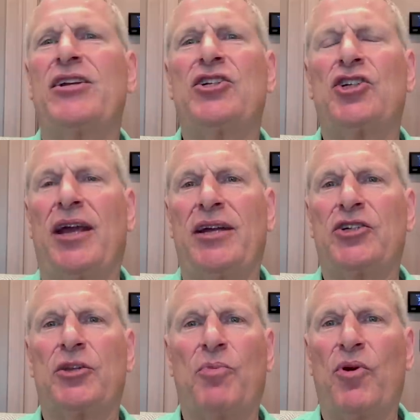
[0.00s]
to
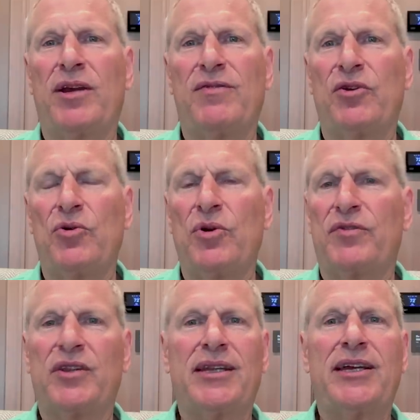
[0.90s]
change the point of view
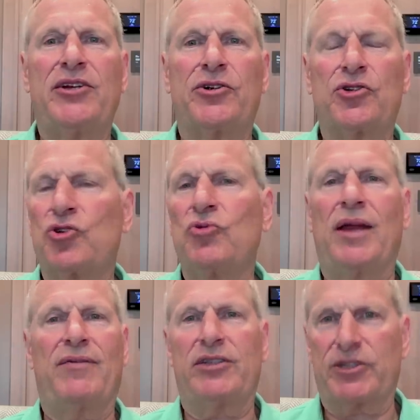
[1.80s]
of the leader two
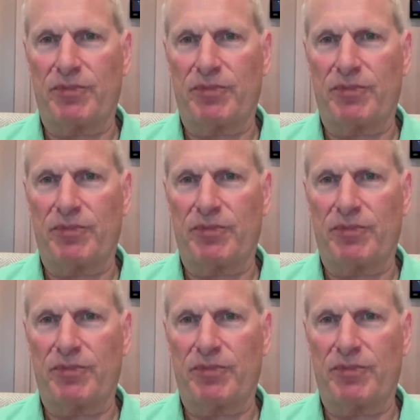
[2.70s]
levels